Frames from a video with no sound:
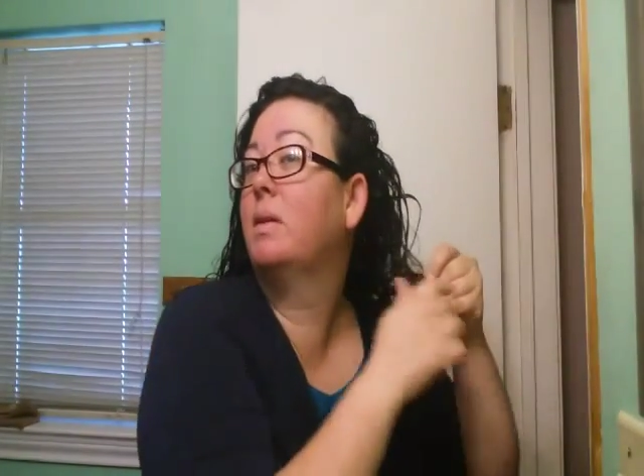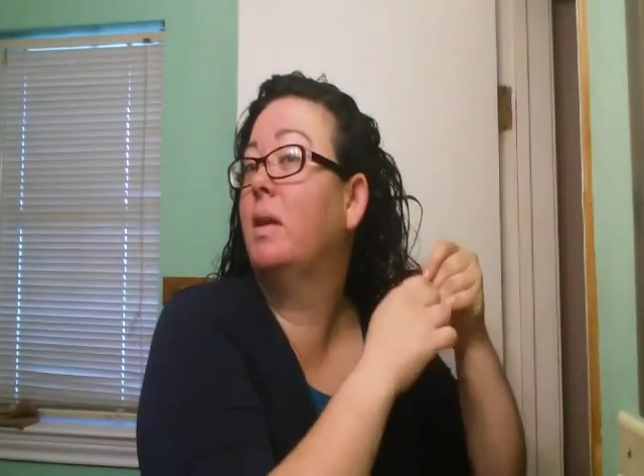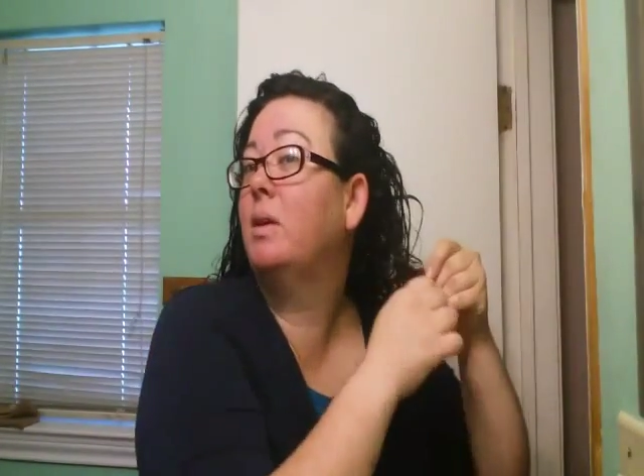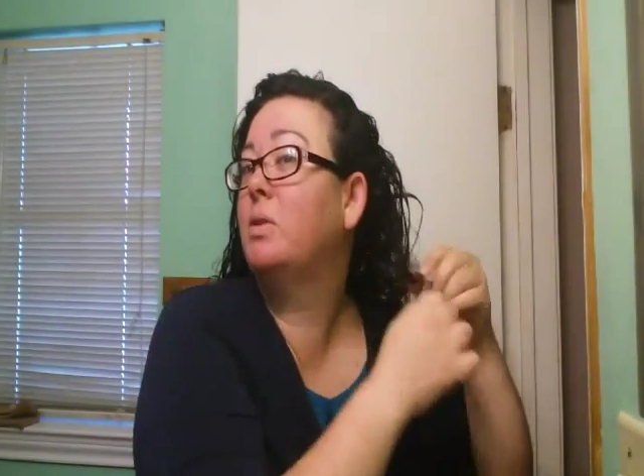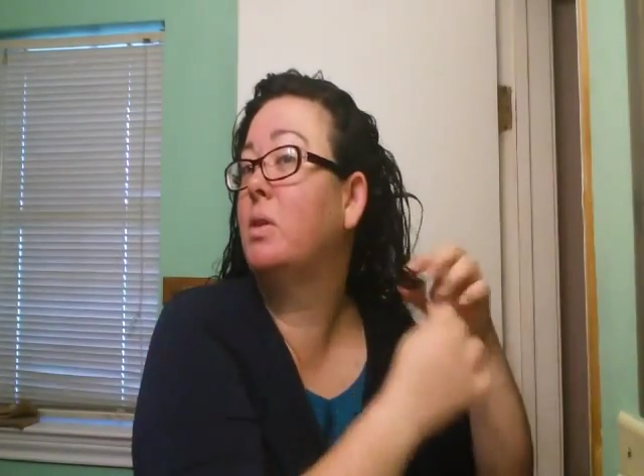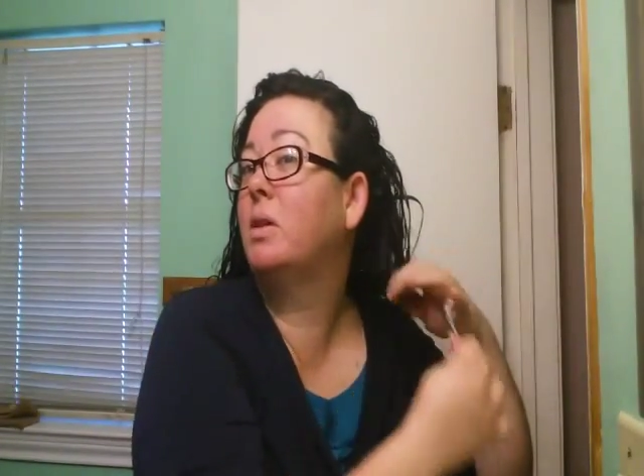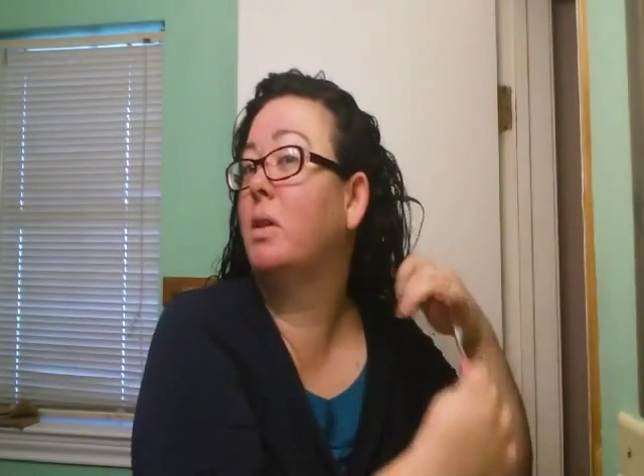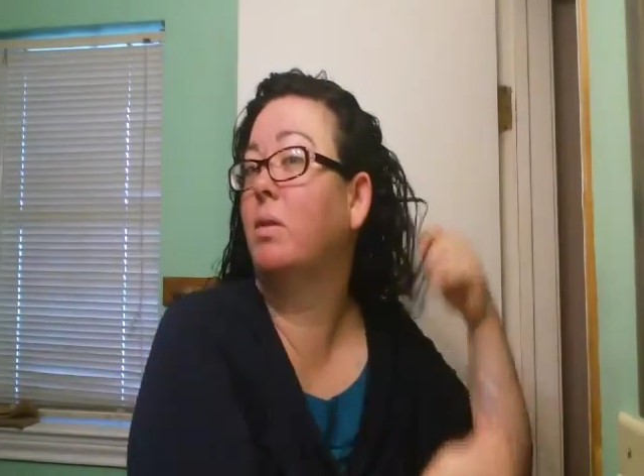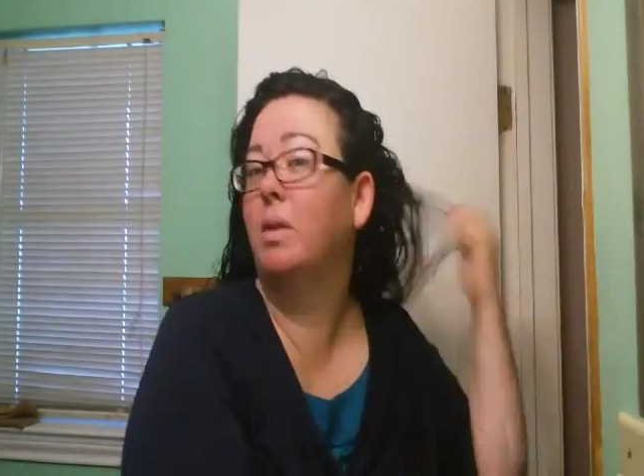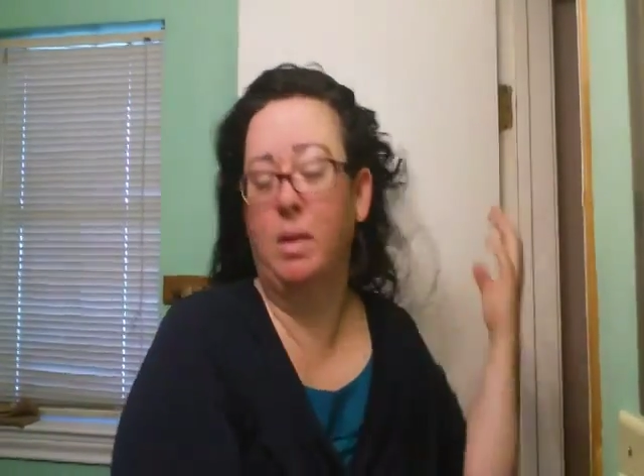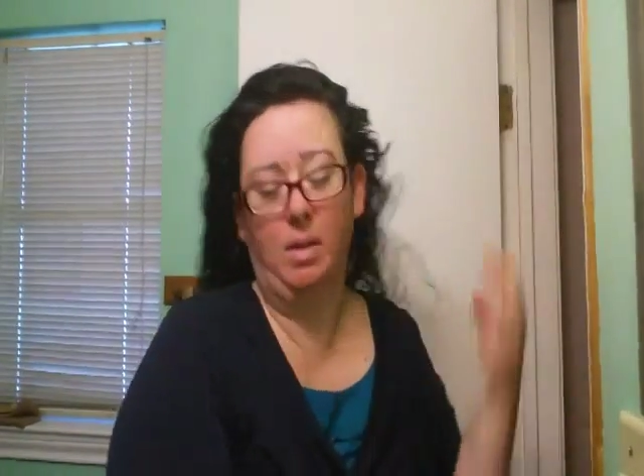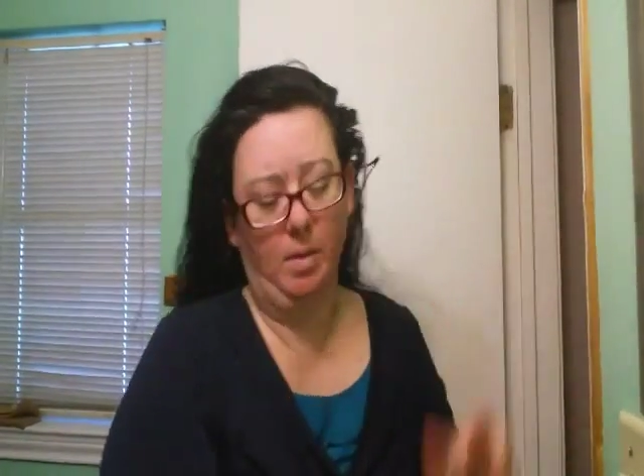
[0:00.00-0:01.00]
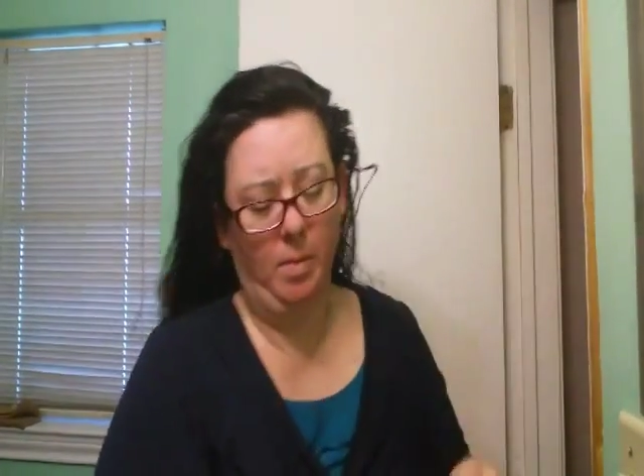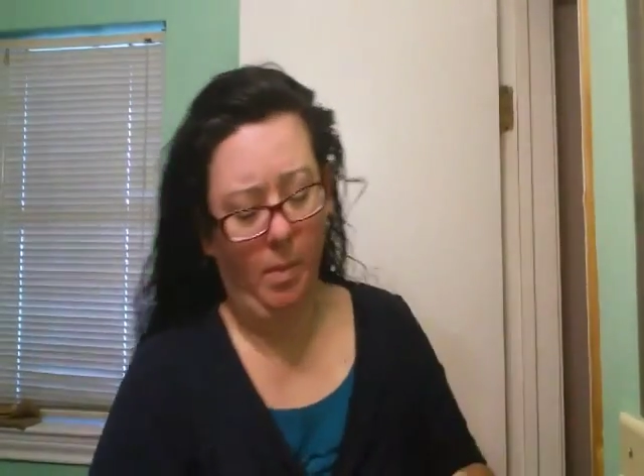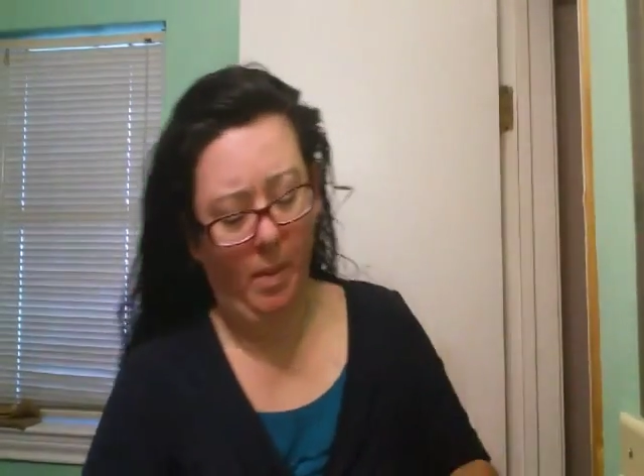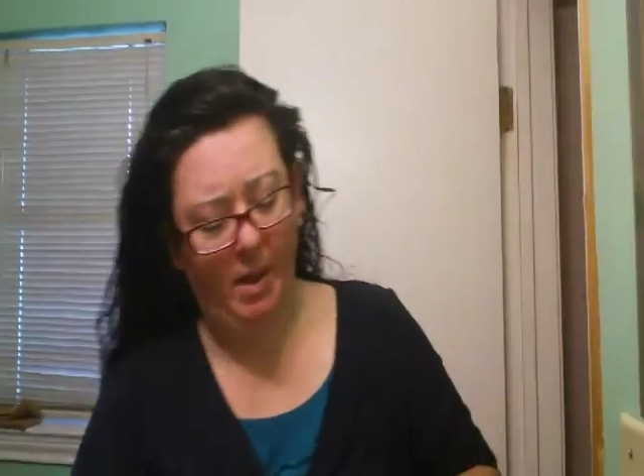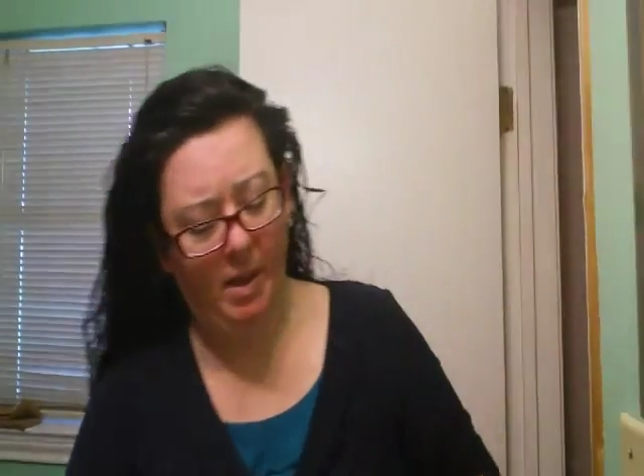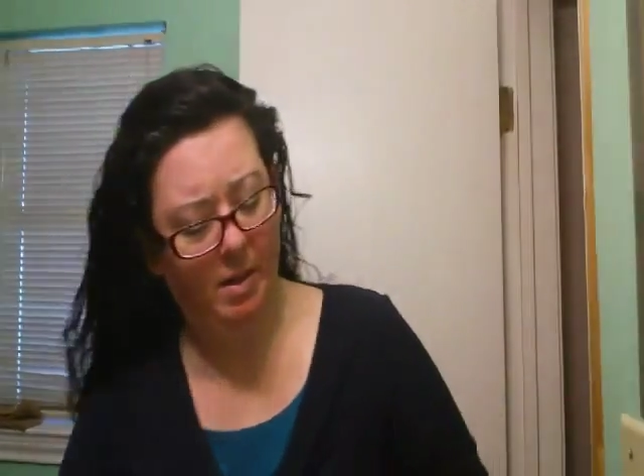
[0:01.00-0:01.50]
They usually don't get hung up
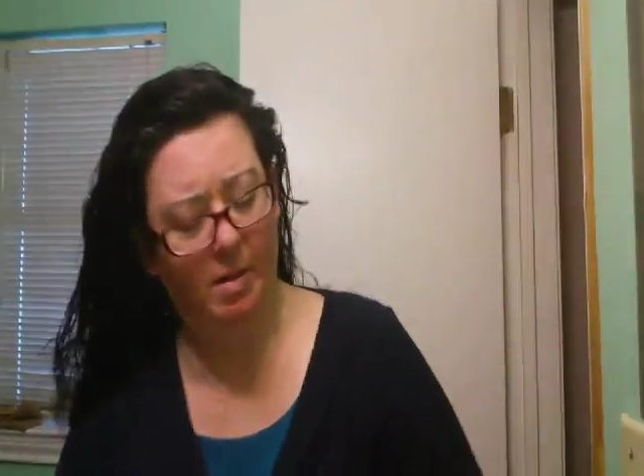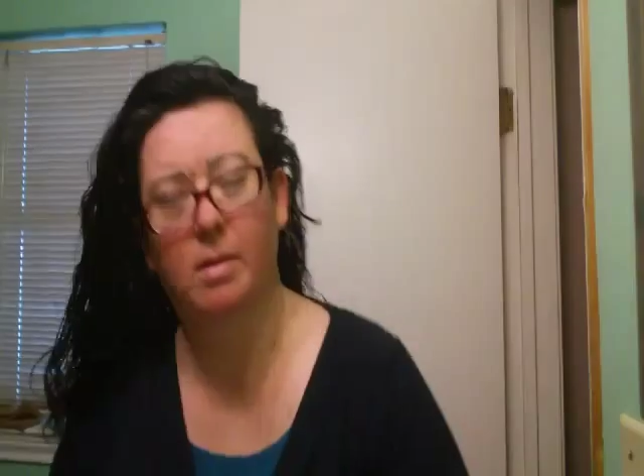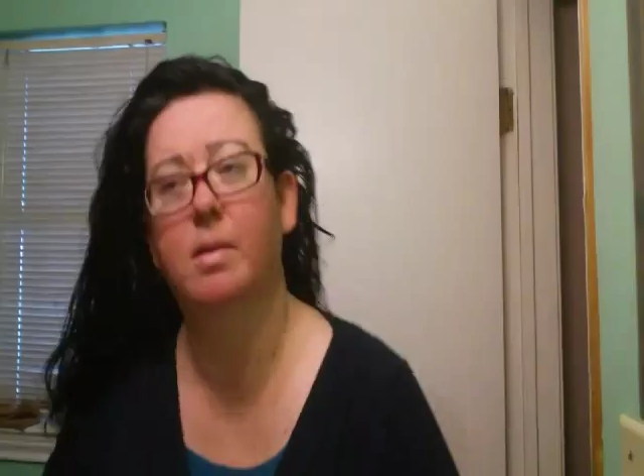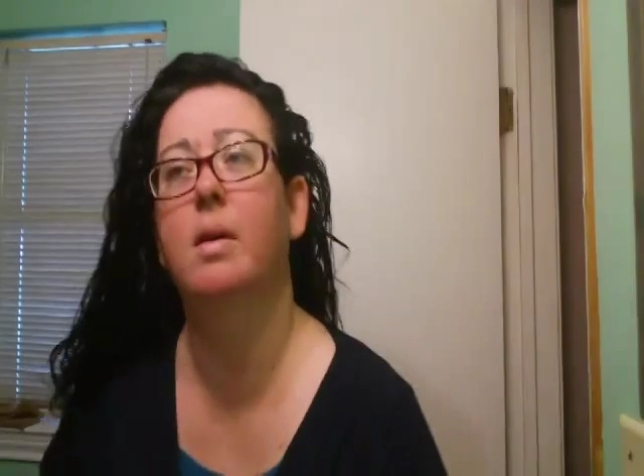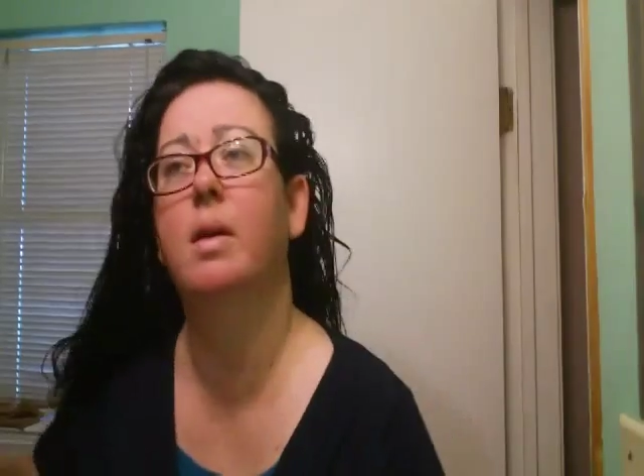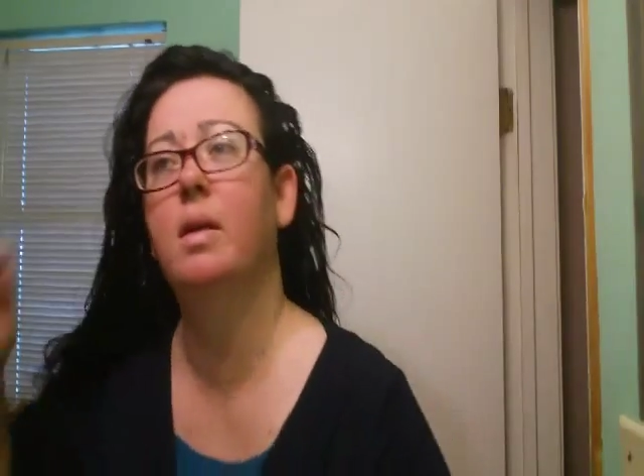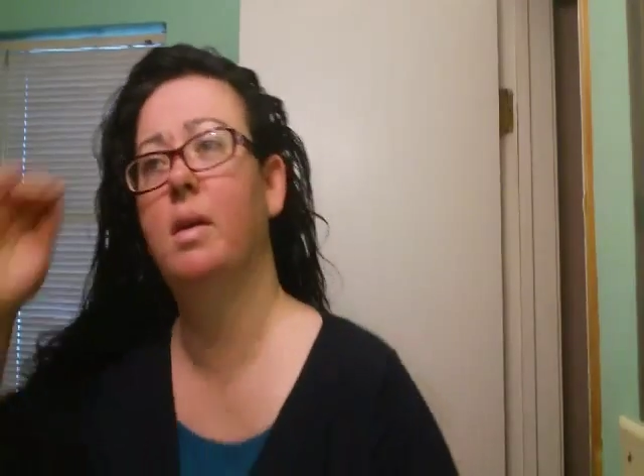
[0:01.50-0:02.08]
in my hair.